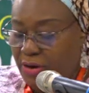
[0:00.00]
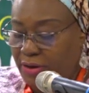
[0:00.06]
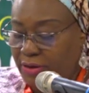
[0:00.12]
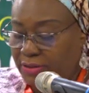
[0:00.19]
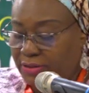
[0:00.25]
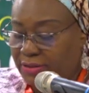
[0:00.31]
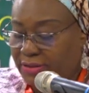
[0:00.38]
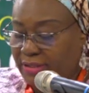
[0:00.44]

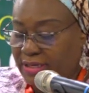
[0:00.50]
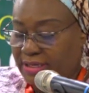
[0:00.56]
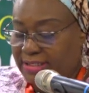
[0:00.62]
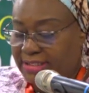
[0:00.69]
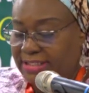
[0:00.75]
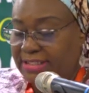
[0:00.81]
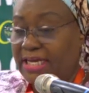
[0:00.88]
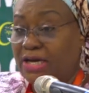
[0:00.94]
on
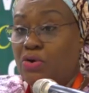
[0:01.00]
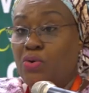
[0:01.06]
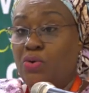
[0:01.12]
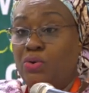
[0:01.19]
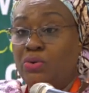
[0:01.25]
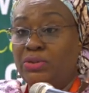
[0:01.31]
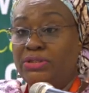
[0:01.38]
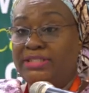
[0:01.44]

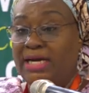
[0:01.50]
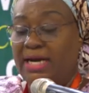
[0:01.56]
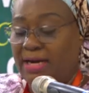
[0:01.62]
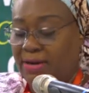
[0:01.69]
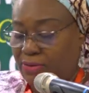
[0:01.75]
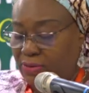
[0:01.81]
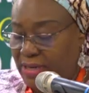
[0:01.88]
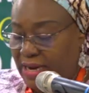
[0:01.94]

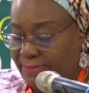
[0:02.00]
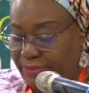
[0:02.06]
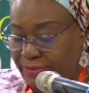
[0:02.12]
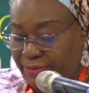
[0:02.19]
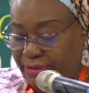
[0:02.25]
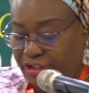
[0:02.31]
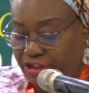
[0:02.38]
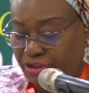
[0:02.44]
stakeholder
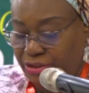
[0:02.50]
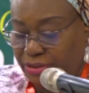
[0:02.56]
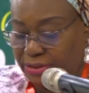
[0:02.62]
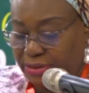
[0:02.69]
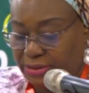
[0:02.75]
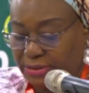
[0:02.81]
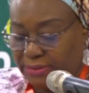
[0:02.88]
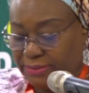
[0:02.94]

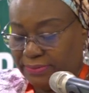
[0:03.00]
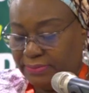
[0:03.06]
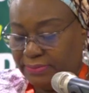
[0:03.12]
collaboration,